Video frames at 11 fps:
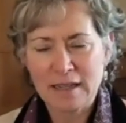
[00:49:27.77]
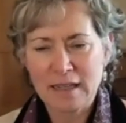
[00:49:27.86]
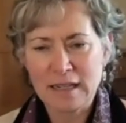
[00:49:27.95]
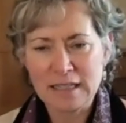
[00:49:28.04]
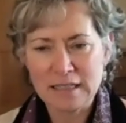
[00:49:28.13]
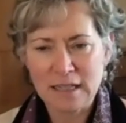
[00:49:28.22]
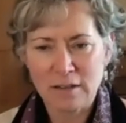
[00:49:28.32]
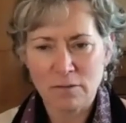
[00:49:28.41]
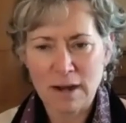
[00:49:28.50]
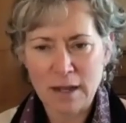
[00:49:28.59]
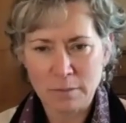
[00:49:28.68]
in these other
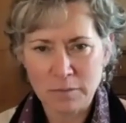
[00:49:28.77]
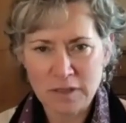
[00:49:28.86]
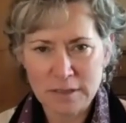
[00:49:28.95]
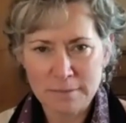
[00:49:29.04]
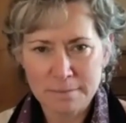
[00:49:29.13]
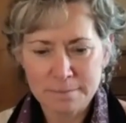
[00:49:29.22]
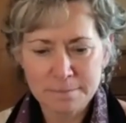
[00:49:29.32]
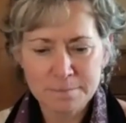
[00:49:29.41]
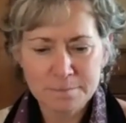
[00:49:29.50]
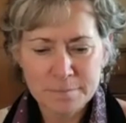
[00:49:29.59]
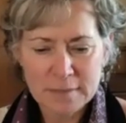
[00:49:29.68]
realms.
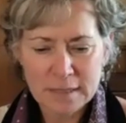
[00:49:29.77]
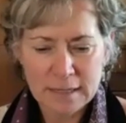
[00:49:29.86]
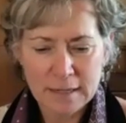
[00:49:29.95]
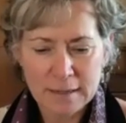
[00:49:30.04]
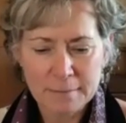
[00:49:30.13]
Yeah.